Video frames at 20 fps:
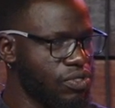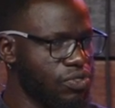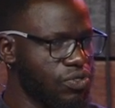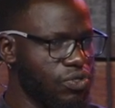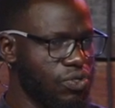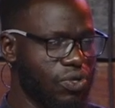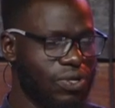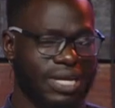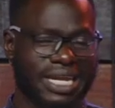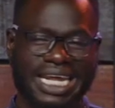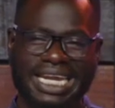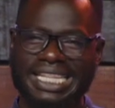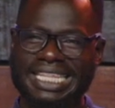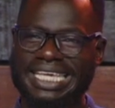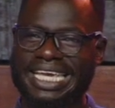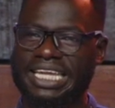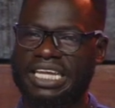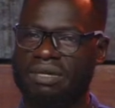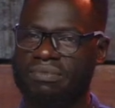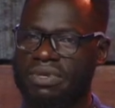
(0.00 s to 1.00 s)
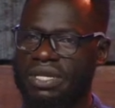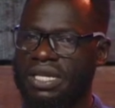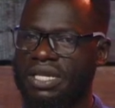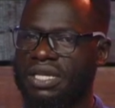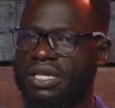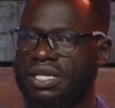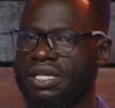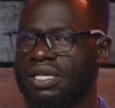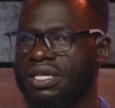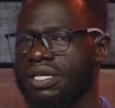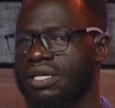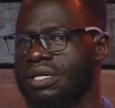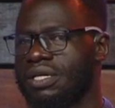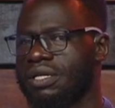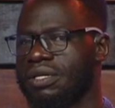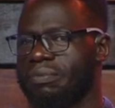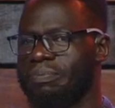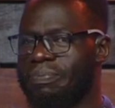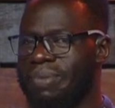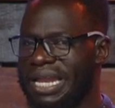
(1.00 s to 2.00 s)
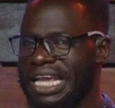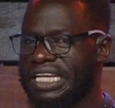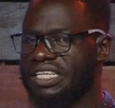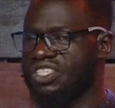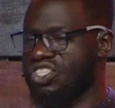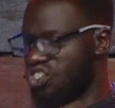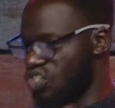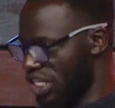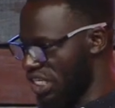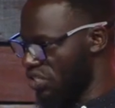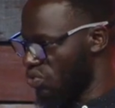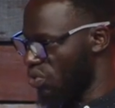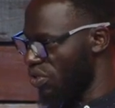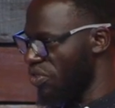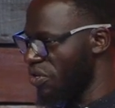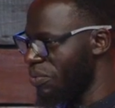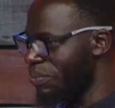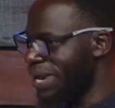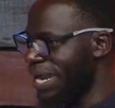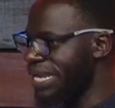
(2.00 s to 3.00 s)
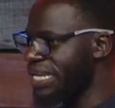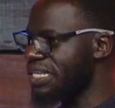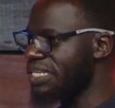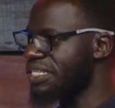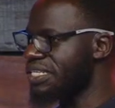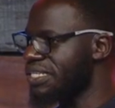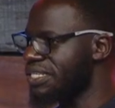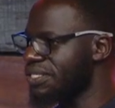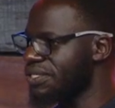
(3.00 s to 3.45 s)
So don't let the enemy play tricks with your mind.